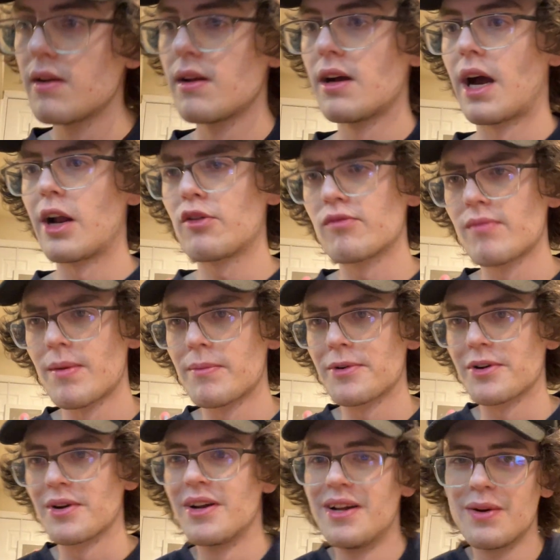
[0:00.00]
I don't
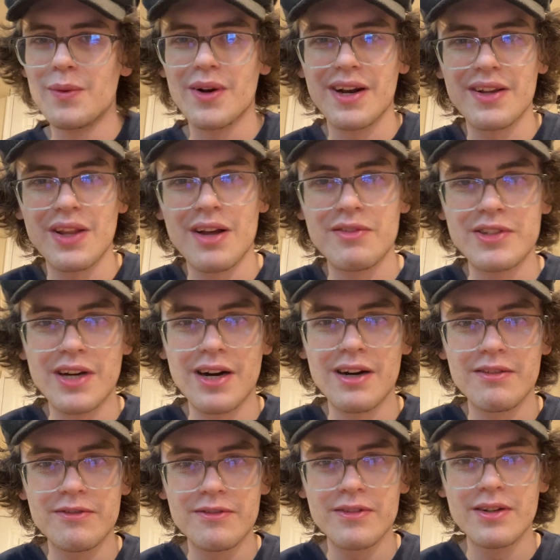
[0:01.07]
remember where it left
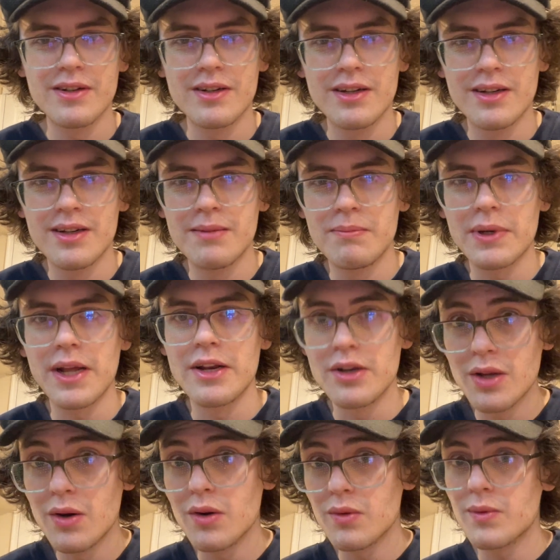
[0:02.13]
off, but I
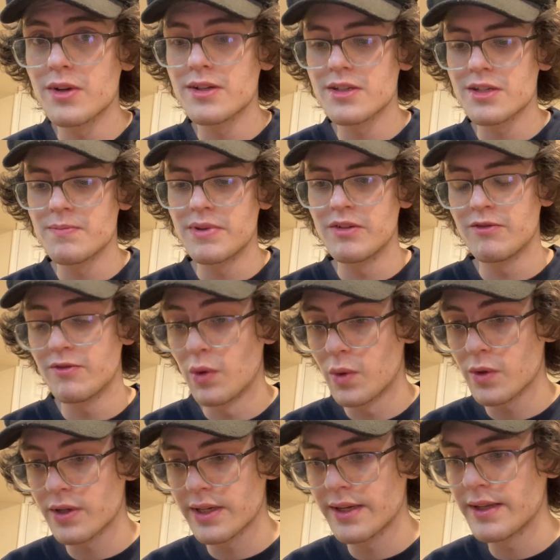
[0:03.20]
know it was
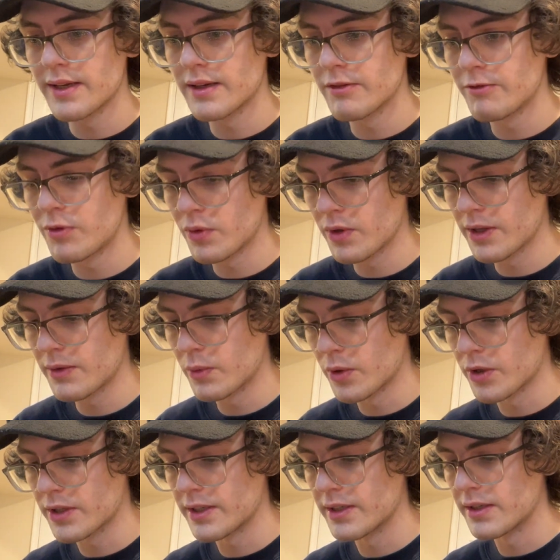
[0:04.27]
before getting a fully
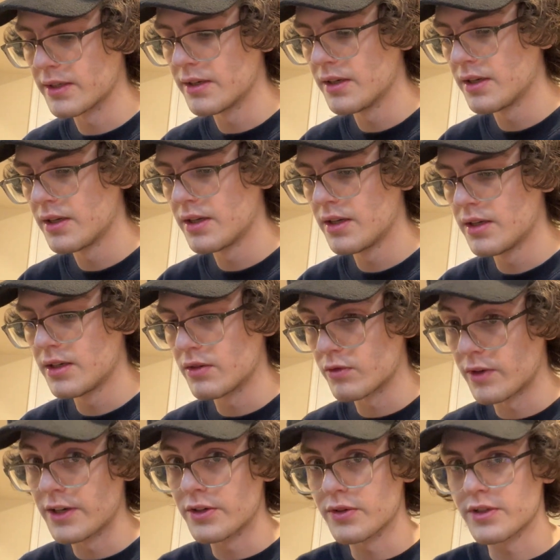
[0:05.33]
working
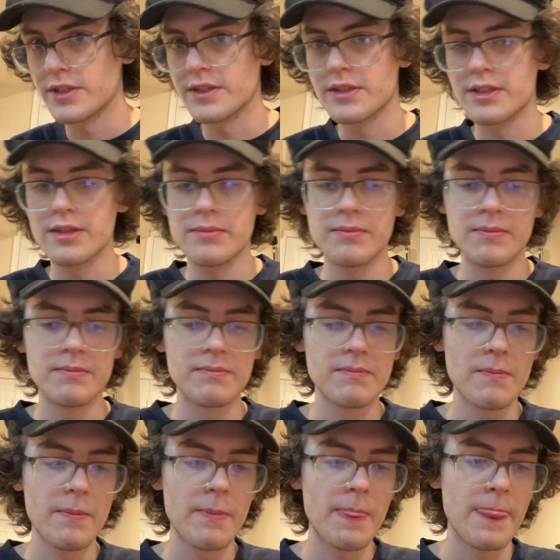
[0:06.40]
render system
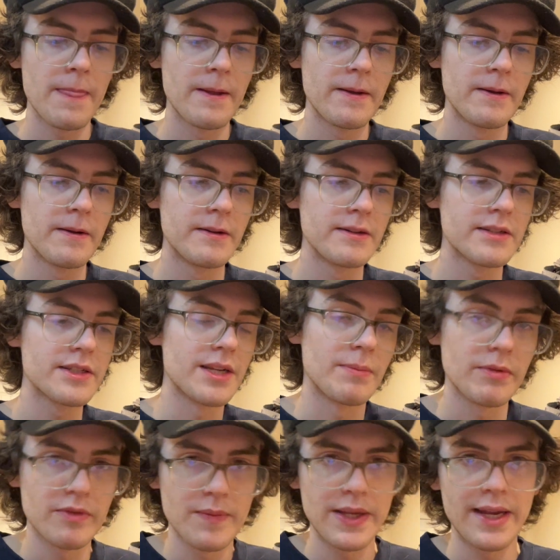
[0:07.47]

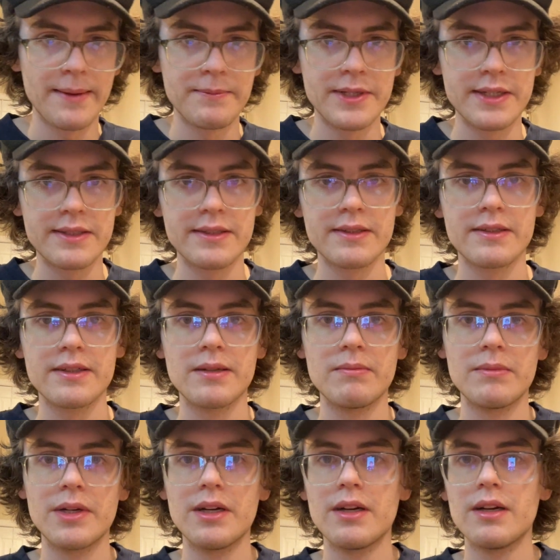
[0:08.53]
separate from the game tick
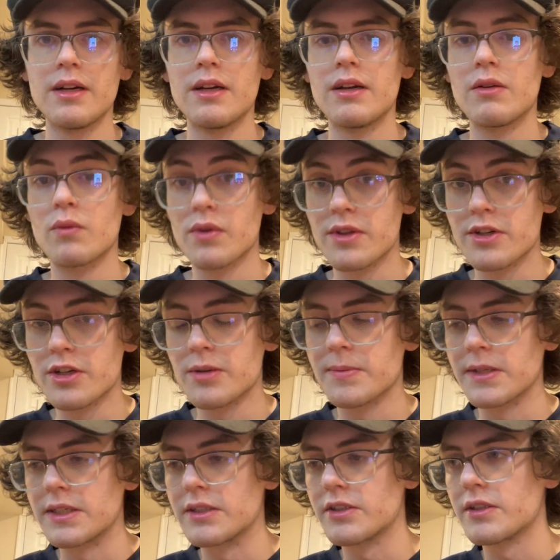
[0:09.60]
system with
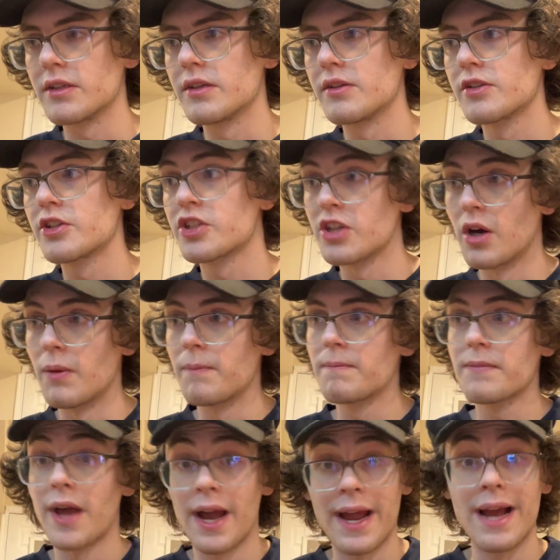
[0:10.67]
interpolation. So
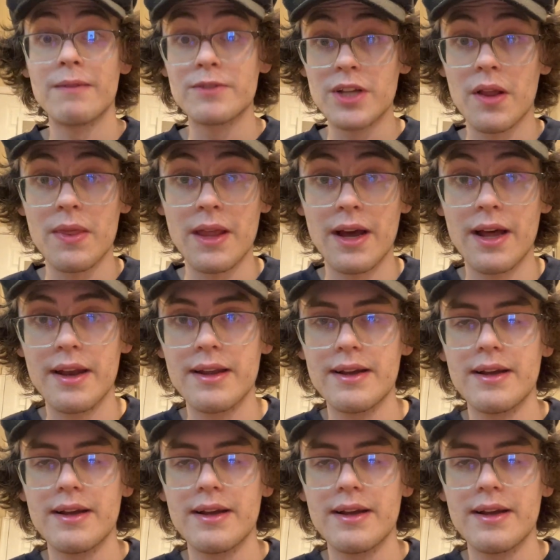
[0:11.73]
I have done that.